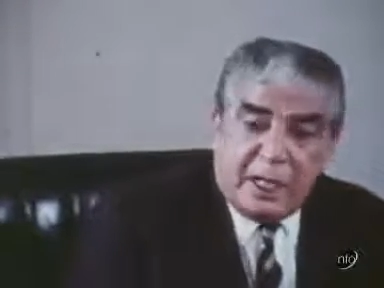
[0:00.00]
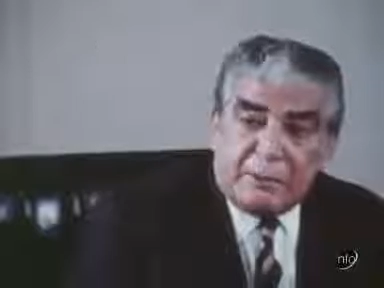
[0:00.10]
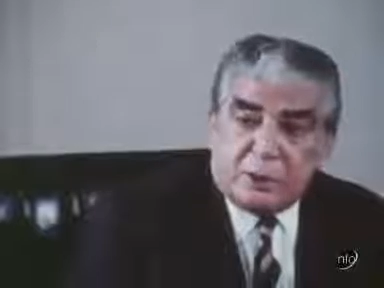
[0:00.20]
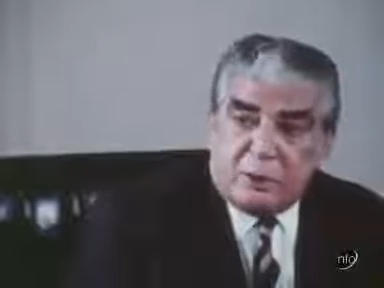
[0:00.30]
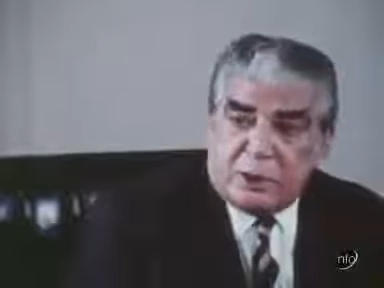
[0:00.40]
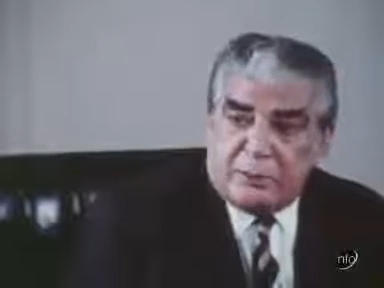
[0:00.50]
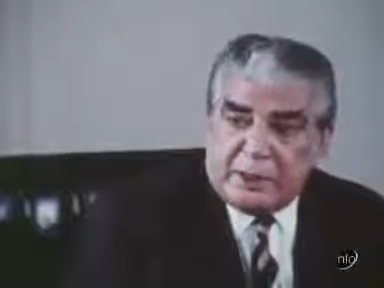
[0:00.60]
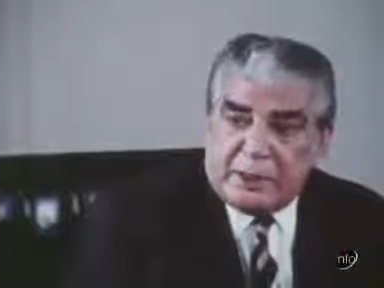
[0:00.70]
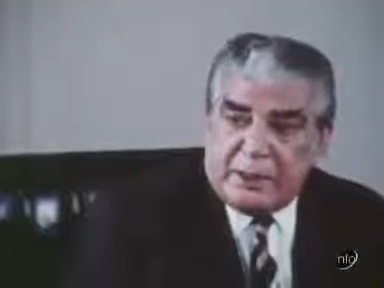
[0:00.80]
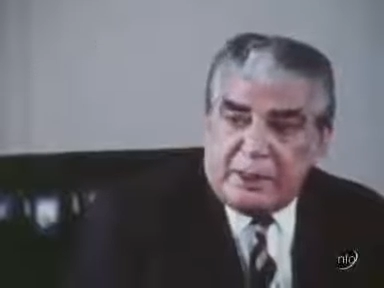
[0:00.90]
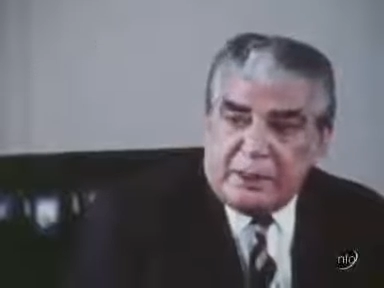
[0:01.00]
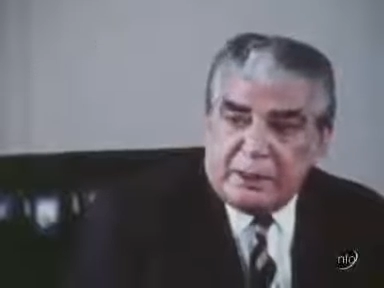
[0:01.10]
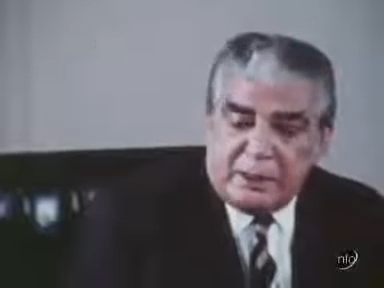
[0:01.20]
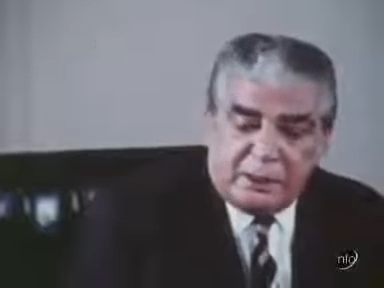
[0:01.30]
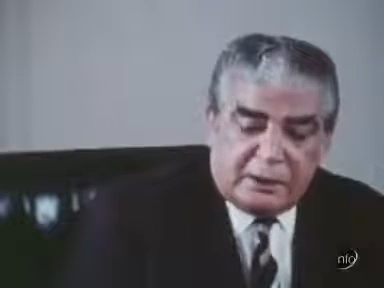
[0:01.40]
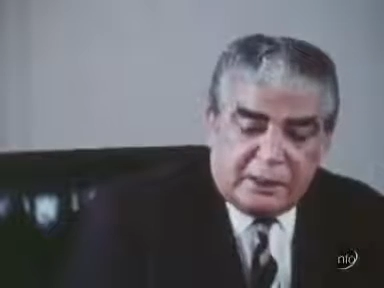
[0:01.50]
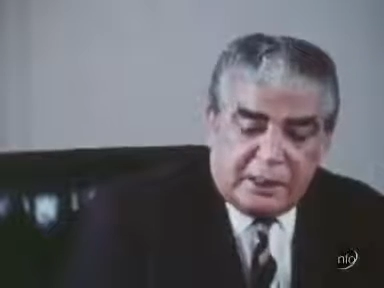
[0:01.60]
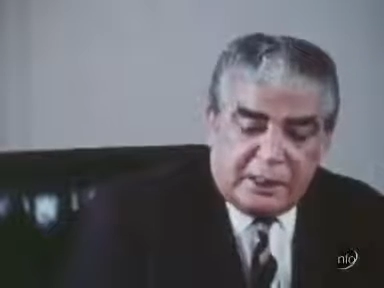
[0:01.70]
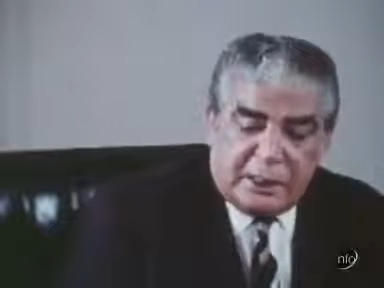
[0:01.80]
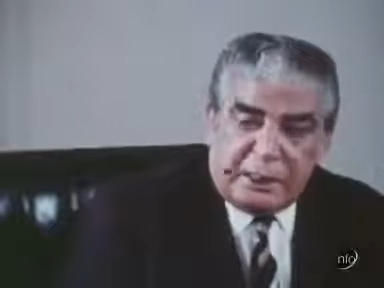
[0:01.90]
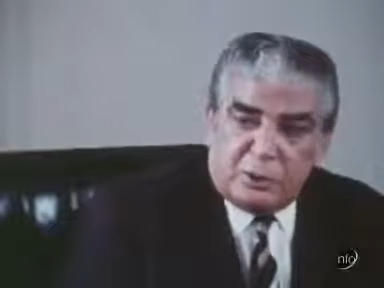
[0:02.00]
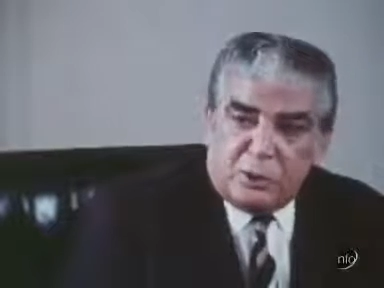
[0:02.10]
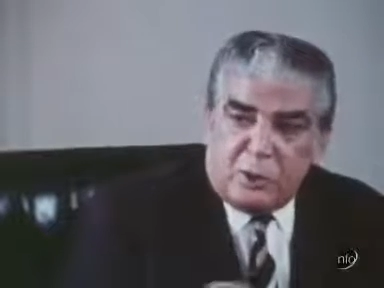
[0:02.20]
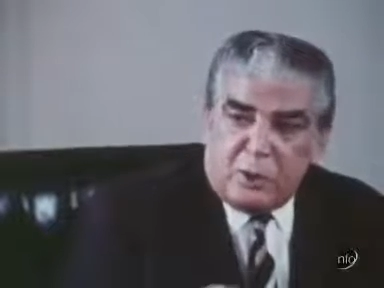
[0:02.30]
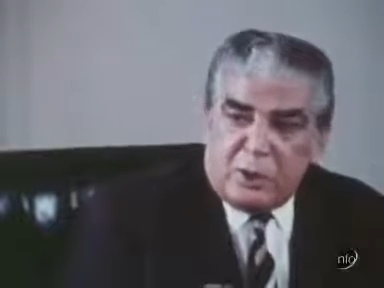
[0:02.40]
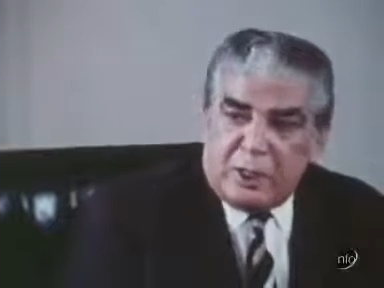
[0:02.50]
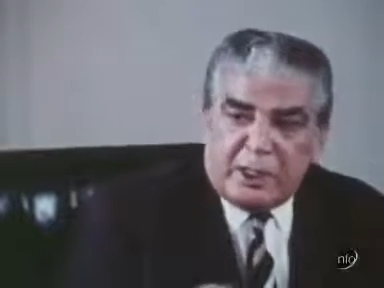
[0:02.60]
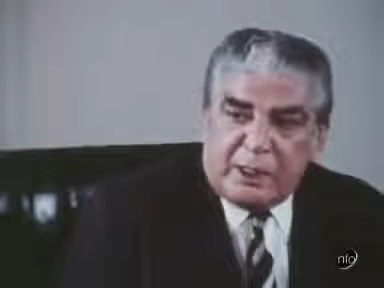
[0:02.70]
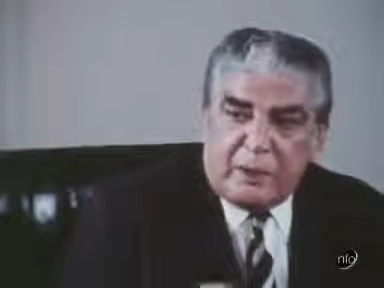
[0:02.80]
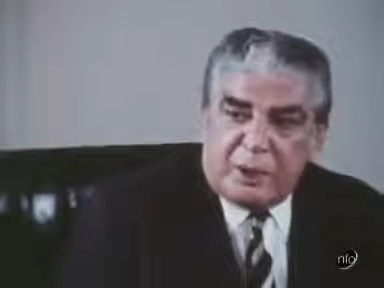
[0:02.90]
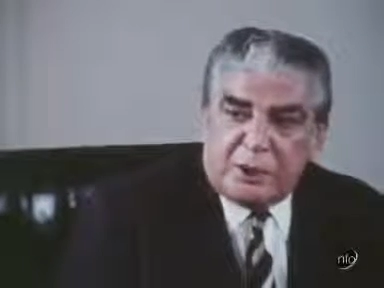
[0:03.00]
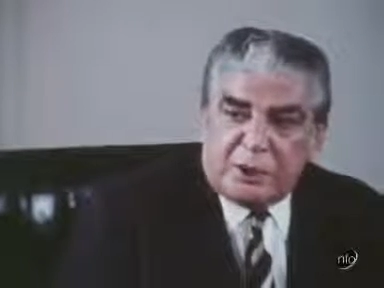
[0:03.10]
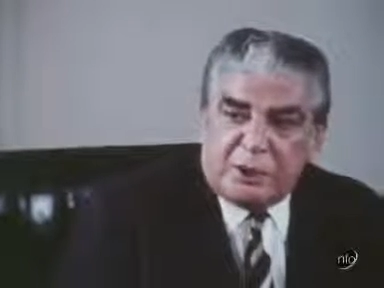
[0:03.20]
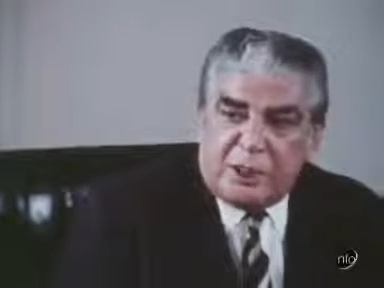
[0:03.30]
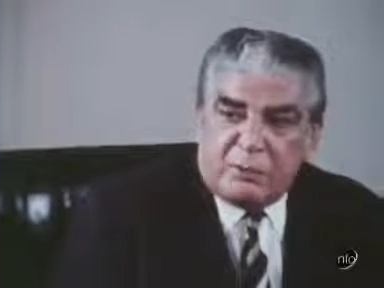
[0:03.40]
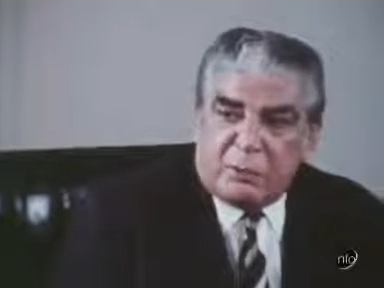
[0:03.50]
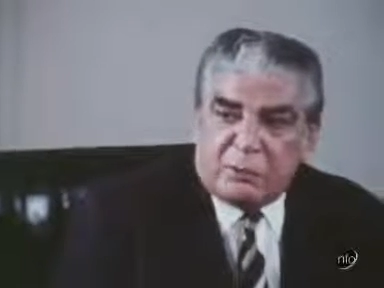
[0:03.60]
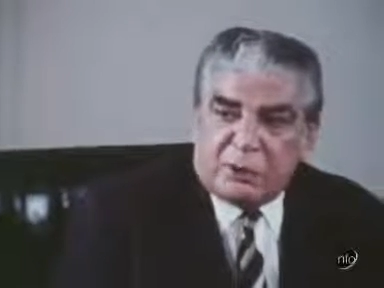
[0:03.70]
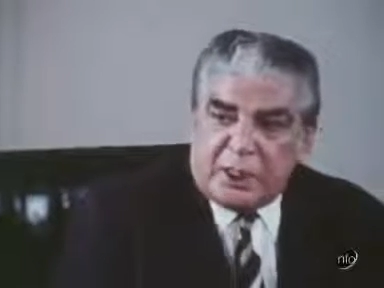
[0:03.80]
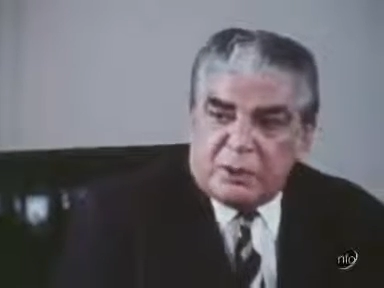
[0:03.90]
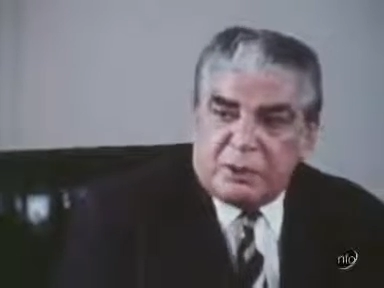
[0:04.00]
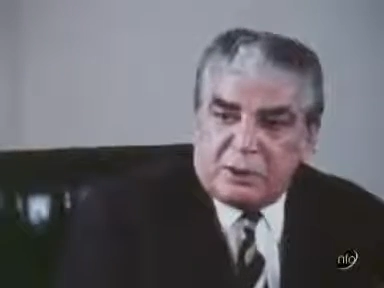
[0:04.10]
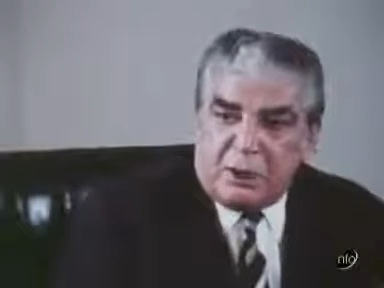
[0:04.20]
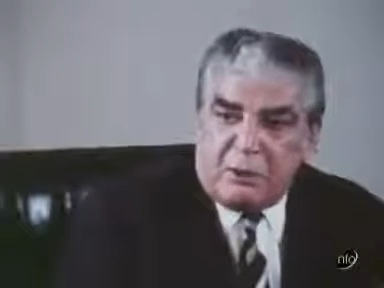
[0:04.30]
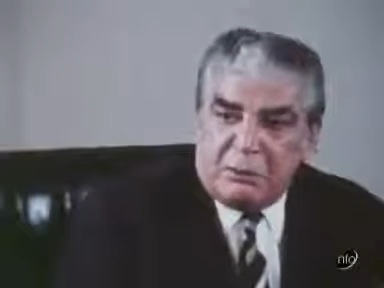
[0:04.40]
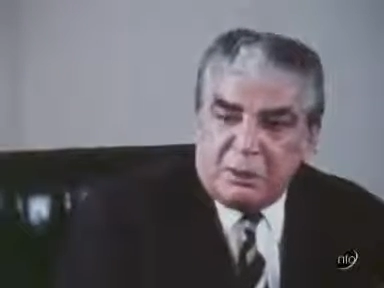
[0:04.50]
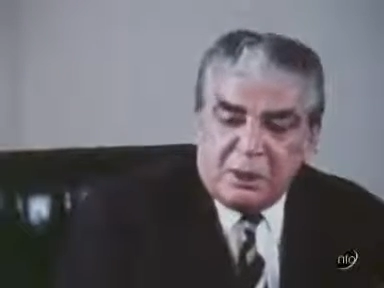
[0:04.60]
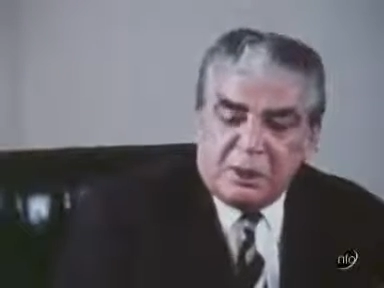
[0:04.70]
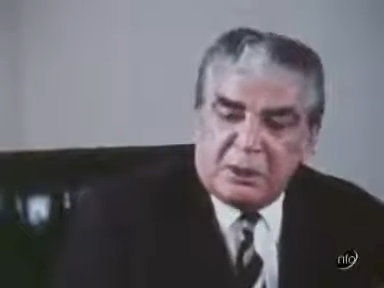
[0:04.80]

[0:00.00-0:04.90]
I'm a soldier, basically, and you know, I'm not a politician. I don't want to stick to this job.